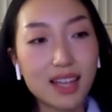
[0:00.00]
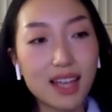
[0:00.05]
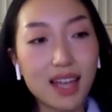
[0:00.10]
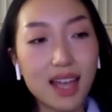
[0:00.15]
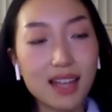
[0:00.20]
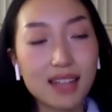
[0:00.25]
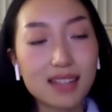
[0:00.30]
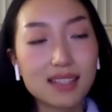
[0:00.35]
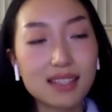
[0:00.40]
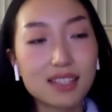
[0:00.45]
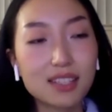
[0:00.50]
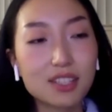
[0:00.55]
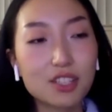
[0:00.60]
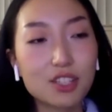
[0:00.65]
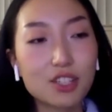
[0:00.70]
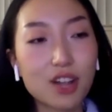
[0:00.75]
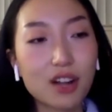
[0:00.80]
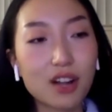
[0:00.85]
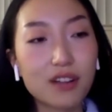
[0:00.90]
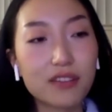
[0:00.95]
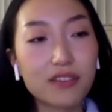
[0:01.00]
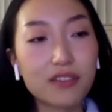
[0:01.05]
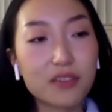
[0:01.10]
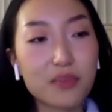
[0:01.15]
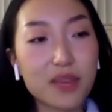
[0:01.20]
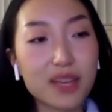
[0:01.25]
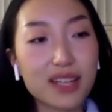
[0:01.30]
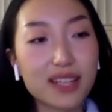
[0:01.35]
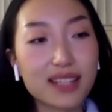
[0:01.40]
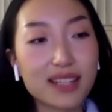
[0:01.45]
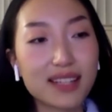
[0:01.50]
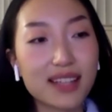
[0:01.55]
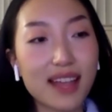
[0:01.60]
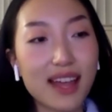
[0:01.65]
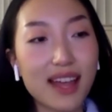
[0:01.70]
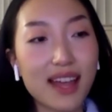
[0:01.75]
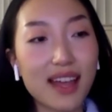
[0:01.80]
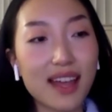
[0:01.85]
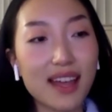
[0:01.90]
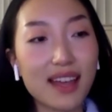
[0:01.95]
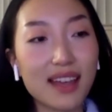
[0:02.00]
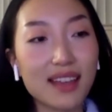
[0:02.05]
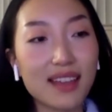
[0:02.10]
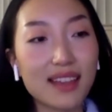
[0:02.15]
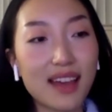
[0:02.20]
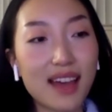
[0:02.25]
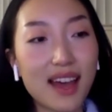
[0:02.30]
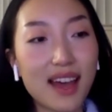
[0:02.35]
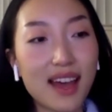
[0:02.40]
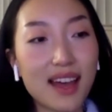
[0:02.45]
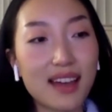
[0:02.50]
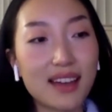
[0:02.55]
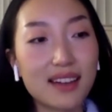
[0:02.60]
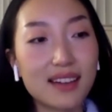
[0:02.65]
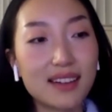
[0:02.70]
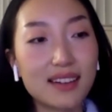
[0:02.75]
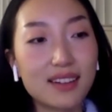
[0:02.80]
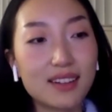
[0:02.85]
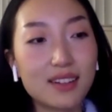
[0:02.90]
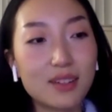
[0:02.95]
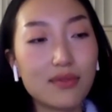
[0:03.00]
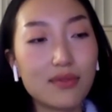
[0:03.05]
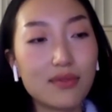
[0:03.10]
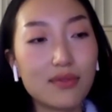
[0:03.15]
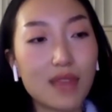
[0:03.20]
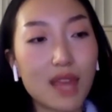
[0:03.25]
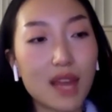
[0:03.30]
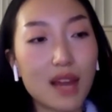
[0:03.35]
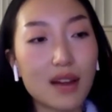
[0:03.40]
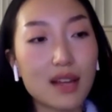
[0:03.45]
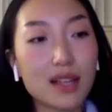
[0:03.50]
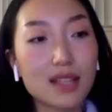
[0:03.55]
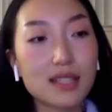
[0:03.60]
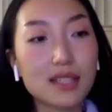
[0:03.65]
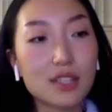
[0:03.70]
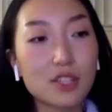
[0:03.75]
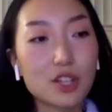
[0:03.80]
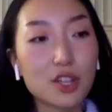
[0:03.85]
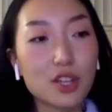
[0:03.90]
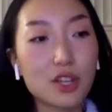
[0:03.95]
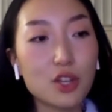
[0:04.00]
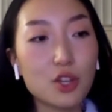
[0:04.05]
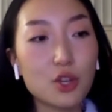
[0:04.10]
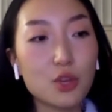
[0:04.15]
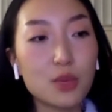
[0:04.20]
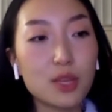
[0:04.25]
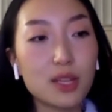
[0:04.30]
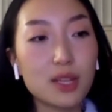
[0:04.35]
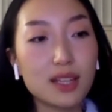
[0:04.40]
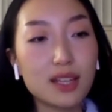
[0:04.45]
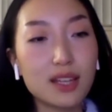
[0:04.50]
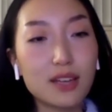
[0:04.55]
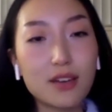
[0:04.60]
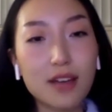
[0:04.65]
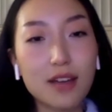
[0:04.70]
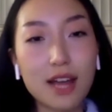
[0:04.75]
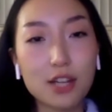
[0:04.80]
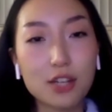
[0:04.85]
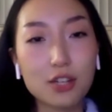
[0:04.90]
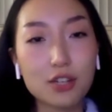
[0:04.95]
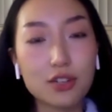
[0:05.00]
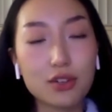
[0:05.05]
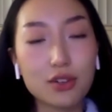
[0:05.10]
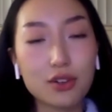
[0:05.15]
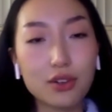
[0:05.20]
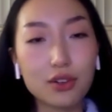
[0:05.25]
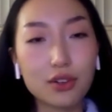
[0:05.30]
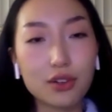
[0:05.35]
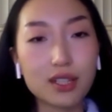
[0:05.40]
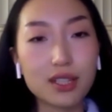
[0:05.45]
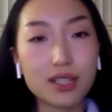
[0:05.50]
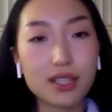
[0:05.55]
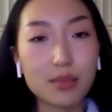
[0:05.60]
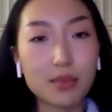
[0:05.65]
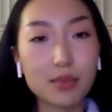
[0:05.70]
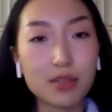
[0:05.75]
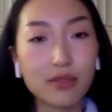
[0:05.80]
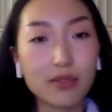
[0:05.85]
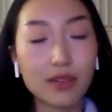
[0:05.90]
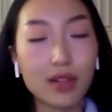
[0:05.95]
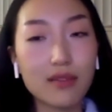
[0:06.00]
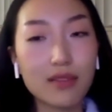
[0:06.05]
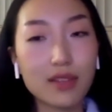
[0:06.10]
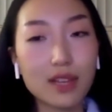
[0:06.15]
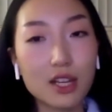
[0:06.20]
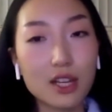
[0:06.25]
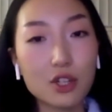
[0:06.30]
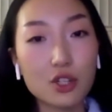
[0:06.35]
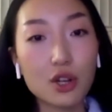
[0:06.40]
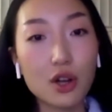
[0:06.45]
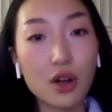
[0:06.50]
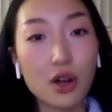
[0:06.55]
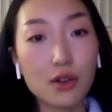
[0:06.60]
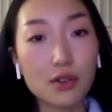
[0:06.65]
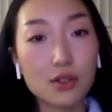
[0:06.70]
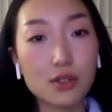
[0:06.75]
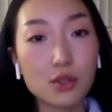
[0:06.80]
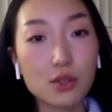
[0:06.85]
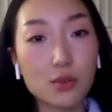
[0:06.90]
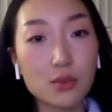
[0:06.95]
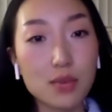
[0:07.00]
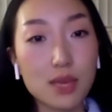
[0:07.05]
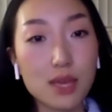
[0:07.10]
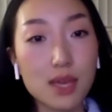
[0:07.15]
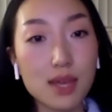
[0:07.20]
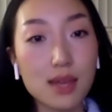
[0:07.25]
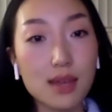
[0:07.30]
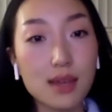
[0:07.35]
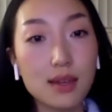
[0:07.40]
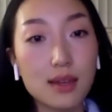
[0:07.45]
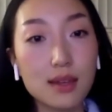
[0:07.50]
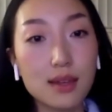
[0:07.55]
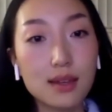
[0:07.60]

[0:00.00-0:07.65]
it's still a struggle for me to say that there is such a humanly rational conception of love that it should also be